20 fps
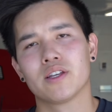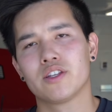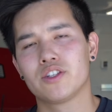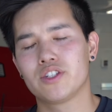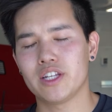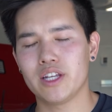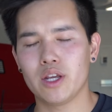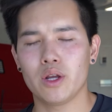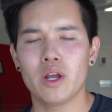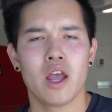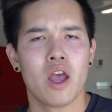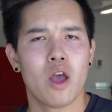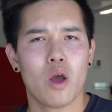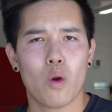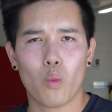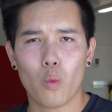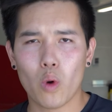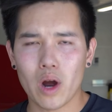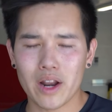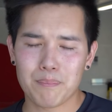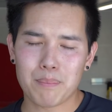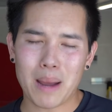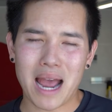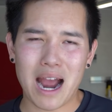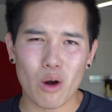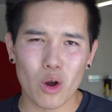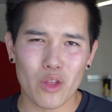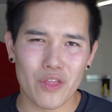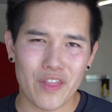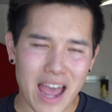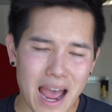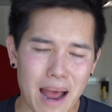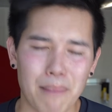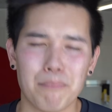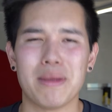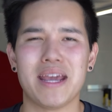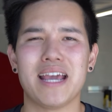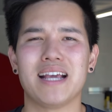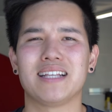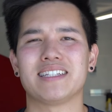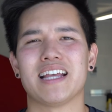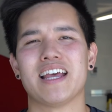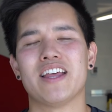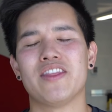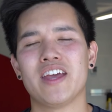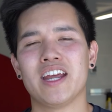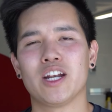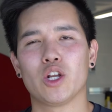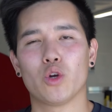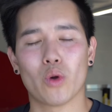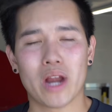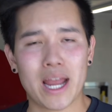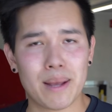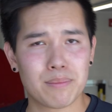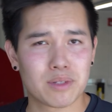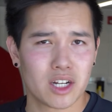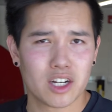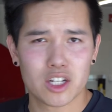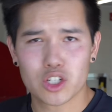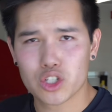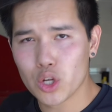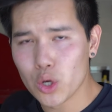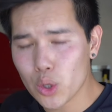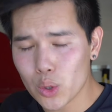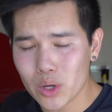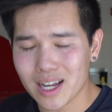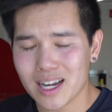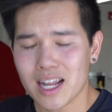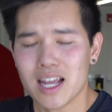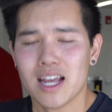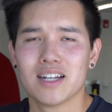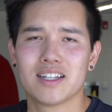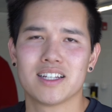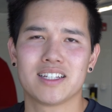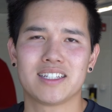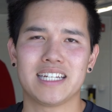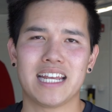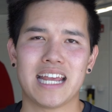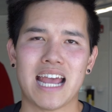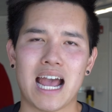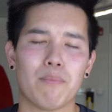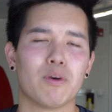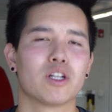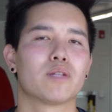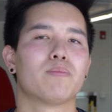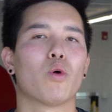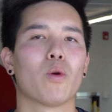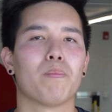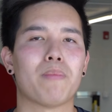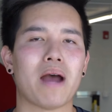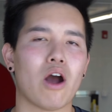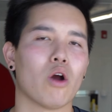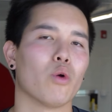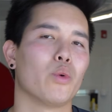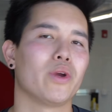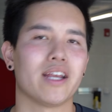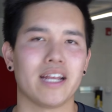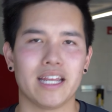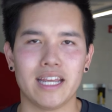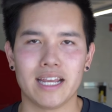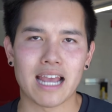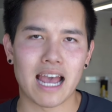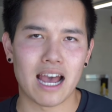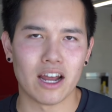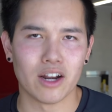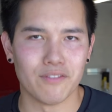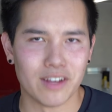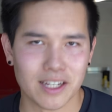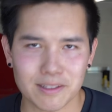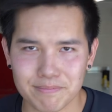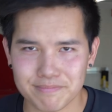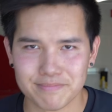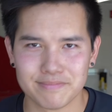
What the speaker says: see what power that makes, and then Graham's gonna tune it to see how much more power we can eke out of it.